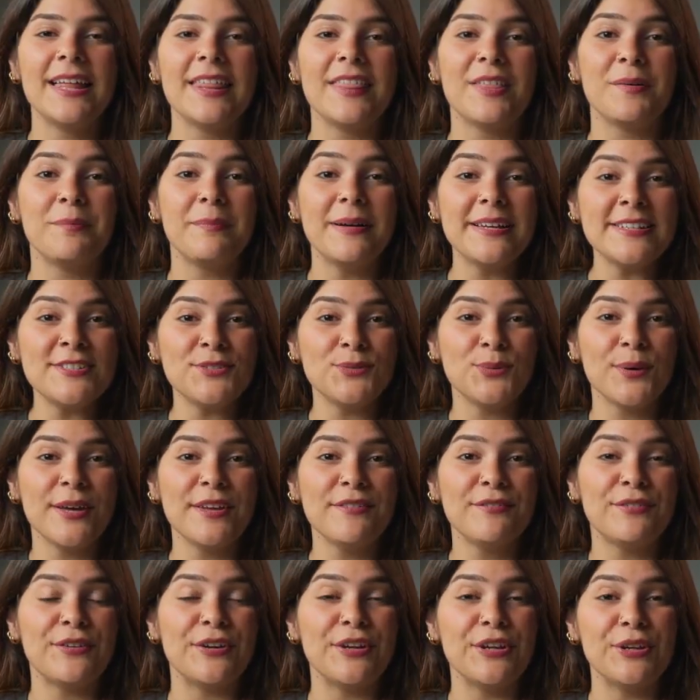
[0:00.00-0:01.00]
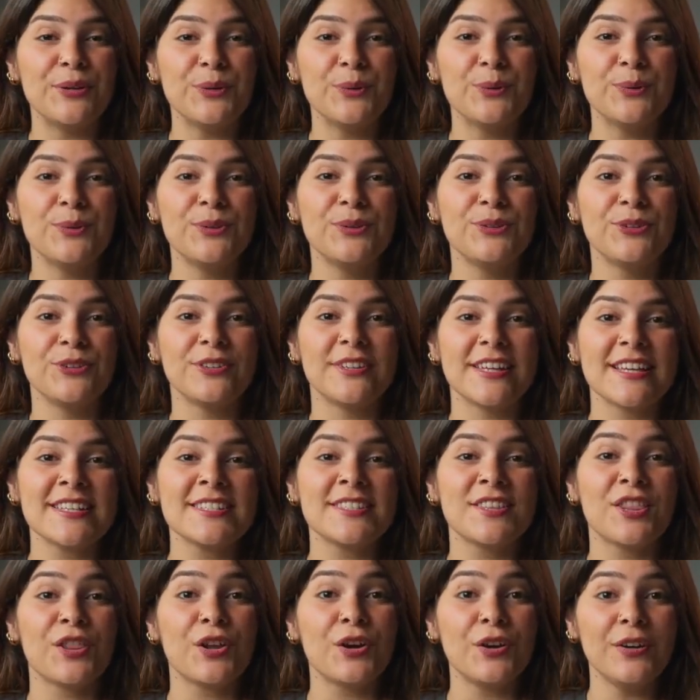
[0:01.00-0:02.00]
The best way for you to
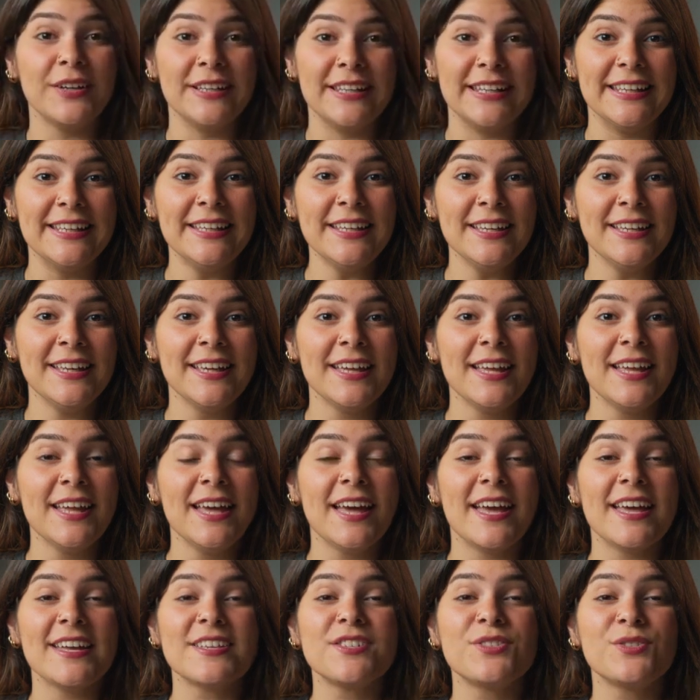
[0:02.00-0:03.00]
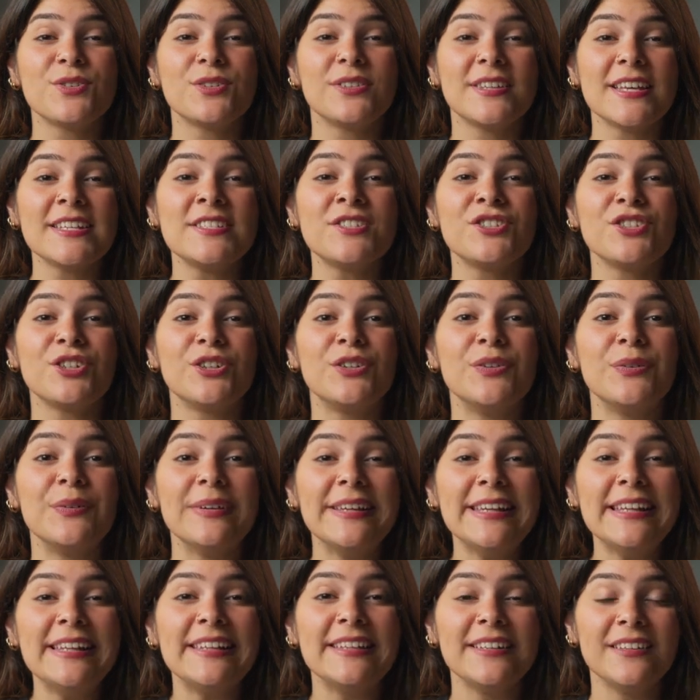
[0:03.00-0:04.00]
test thoroughly is to test your
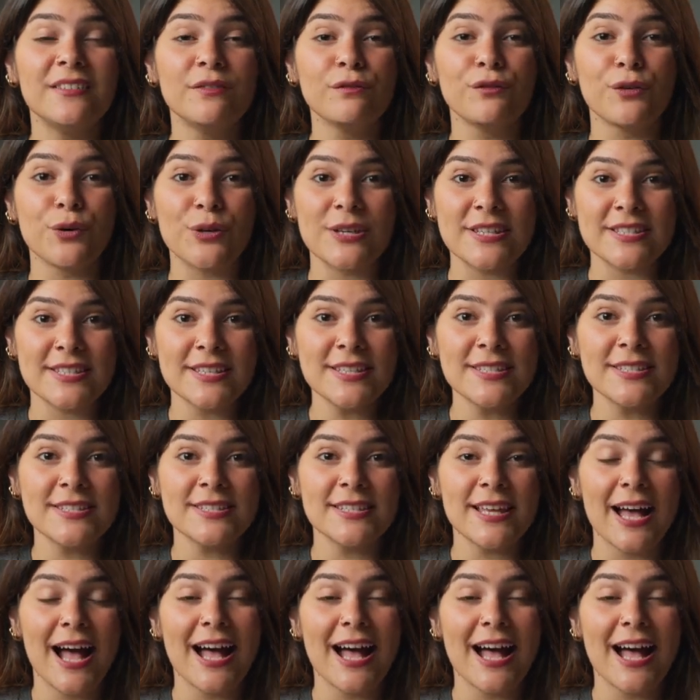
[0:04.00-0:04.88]
real invoices